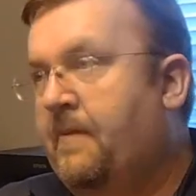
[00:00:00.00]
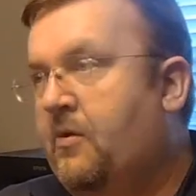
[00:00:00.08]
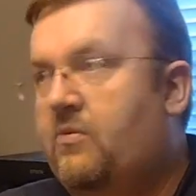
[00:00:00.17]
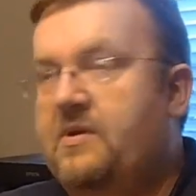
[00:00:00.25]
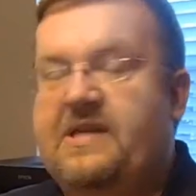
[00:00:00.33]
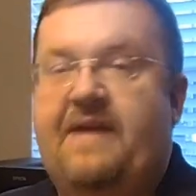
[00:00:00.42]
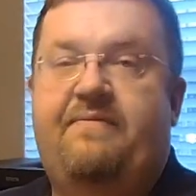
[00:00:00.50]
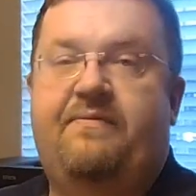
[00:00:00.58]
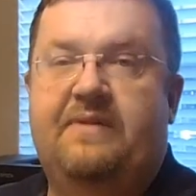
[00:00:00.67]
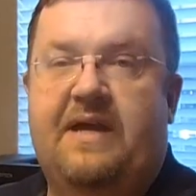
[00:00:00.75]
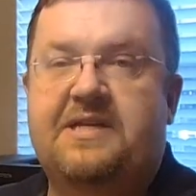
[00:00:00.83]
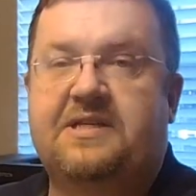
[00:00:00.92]
always
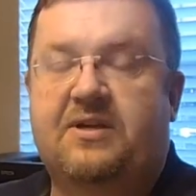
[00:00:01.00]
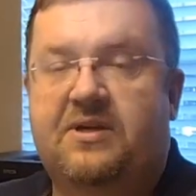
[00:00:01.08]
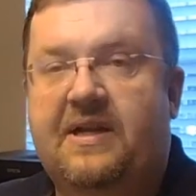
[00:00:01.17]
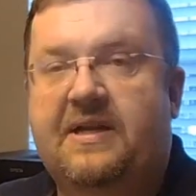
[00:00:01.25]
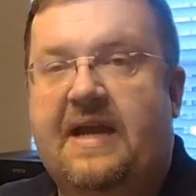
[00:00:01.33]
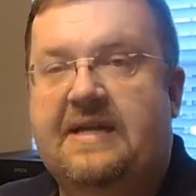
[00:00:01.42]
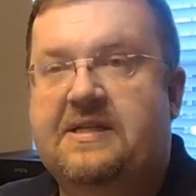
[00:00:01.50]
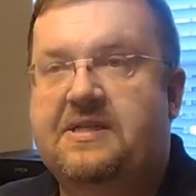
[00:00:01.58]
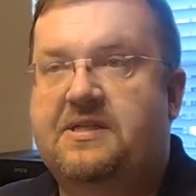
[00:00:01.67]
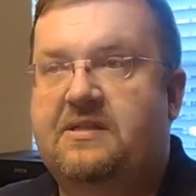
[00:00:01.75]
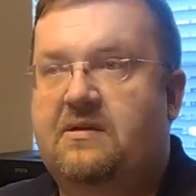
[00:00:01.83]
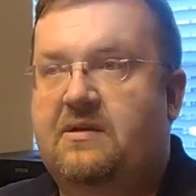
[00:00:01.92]
have nice internet
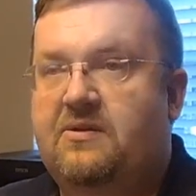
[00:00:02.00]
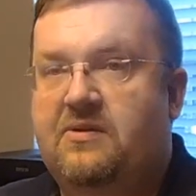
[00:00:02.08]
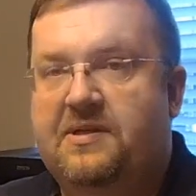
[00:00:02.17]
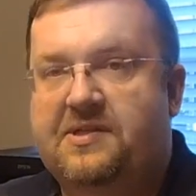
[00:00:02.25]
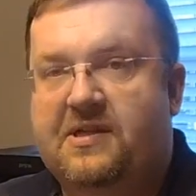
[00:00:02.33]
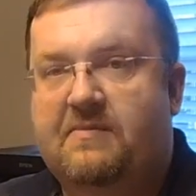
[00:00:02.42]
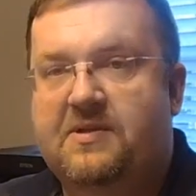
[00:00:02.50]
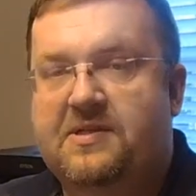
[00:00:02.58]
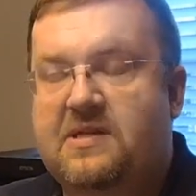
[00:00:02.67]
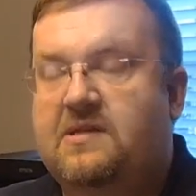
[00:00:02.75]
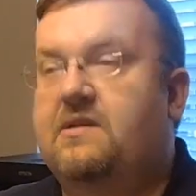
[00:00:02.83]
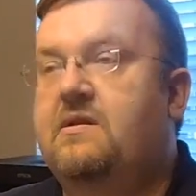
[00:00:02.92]
access during the summer
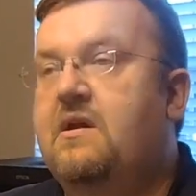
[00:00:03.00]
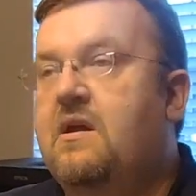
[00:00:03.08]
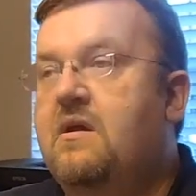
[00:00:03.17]
season.